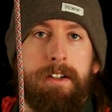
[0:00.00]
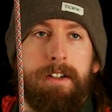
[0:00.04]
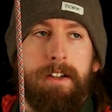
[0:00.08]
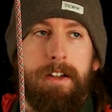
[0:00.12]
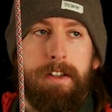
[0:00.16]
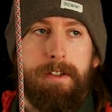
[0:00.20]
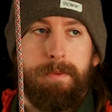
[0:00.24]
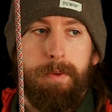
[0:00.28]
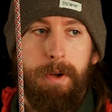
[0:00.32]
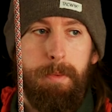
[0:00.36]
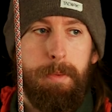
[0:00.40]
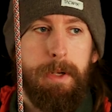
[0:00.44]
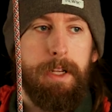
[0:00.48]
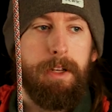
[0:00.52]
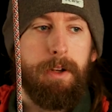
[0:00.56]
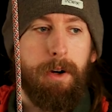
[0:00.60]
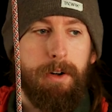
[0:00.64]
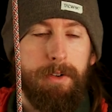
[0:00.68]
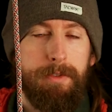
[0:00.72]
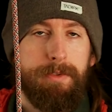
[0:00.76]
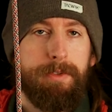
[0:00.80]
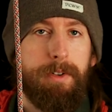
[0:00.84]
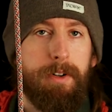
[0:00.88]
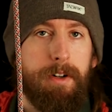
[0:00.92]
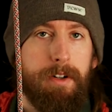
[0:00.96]
This will be a
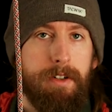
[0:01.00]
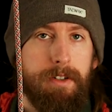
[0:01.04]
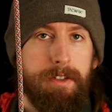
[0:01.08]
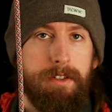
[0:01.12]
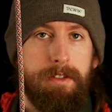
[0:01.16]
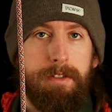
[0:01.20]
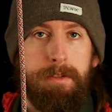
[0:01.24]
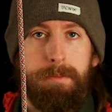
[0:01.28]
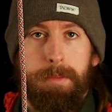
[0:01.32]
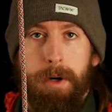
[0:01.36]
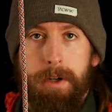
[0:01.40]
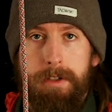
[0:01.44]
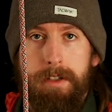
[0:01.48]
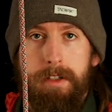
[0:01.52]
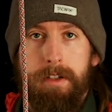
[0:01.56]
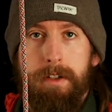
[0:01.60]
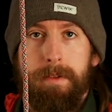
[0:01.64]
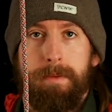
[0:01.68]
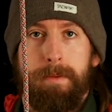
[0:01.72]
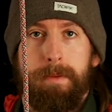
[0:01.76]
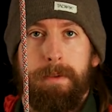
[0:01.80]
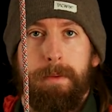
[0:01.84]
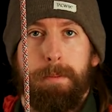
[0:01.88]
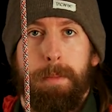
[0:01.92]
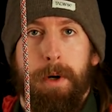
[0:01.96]
long fall, you
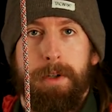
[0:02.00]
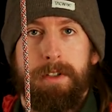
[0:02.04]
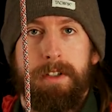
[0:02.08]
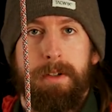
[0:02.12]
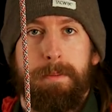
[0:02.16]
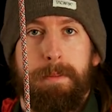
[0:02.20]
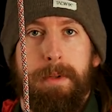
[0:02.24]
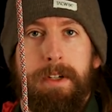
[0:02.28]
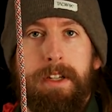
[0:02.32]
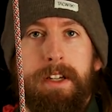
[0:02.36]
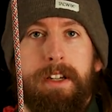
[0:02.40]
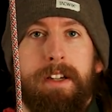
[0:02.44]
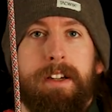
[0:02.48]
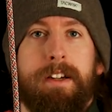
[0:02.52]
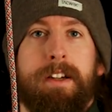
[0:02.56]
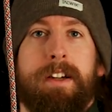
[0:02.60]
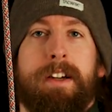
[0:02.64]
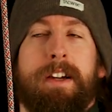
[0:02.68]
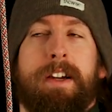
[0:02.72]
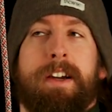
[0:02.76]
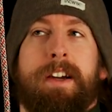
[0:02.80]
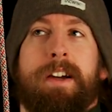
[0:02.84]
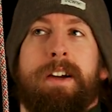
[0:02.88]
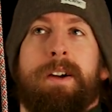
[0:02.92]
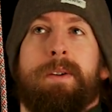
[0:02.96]
possibly
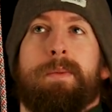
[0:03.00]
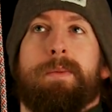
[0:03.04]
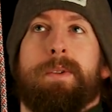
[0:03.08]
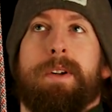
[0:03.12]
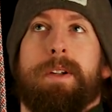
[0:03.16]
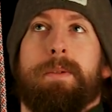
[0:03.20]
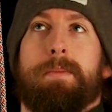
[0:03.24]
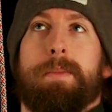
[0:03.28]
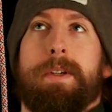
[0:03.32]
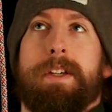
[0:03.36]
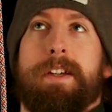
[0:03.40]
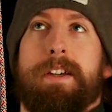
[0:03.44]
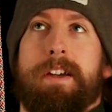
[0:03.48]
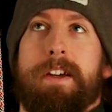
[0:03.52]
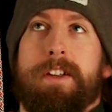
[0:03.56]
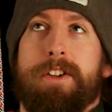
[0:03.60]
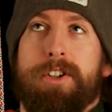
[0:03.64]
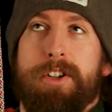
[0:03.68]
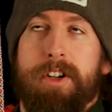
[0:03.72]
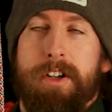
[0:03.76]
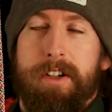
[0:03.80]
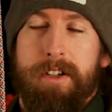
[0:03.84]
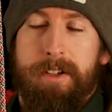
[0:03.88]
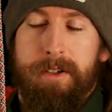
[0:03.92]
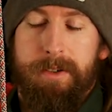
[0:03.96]
will be
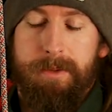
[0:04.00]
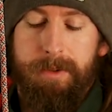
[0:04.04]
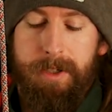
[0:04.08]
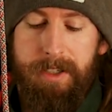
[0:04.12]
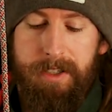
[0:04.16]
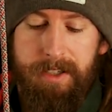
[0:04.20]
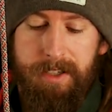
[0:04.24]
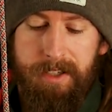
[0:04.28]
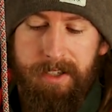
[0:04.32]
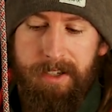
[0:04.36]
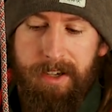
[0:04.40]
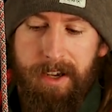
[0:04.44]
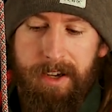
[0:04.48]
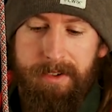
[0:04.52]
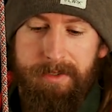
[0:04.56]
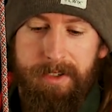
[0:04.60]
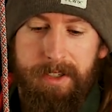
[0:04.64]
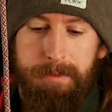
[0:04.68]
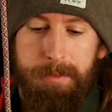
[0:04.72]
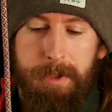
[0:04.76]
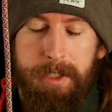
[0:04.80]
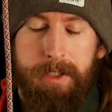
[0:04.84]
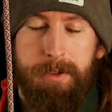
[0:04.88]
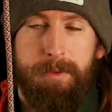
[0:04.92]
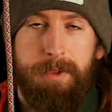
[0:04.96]
injured or whatever,
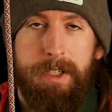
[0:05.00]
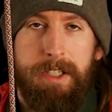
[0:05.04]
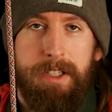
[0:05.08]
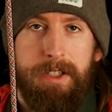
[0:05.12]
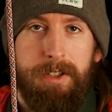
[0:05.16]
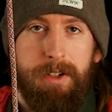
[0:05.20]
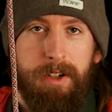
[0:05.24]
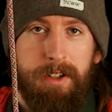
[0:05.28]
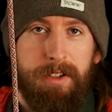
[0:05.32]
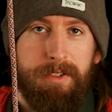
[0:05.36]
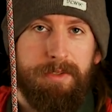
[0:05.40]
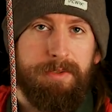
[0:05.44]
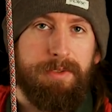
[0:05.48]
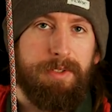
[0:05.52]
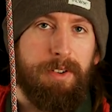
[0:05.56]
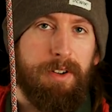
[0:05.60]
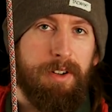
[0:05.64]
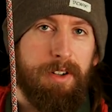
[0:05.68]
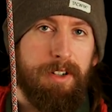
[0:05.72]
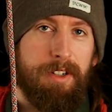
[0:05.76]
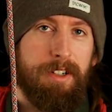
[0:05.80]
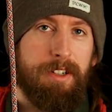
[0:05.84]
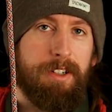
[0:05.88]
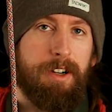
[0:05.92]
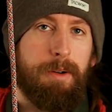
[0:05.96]
but it will not
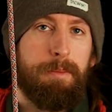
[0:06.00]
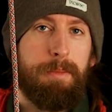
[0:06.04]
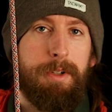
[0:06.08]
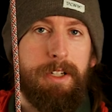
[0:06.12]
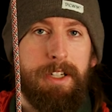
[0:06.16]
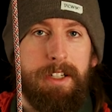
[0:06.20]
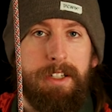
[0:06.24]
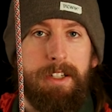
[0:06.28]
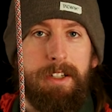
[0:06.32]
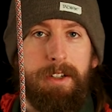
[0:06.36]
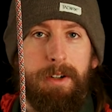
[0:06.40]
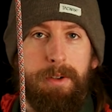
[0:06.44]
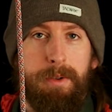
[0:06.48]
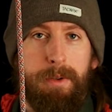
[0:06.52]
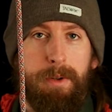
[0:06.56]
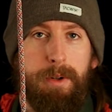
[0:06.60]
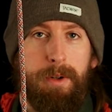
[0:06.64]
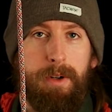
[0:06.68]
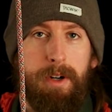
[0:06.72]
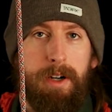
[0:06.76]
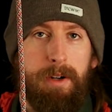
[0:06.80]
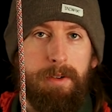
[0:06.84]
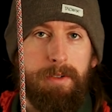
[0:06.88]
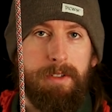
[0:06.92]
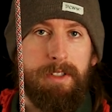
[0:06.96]
fall completely on the
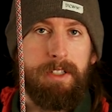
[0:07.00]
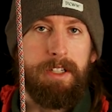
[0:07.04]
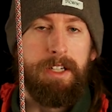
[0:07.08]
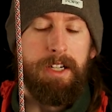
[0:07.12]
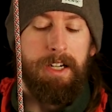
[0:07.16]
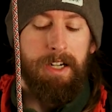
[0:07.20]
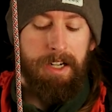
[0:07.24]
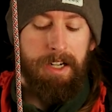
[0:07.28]
ground.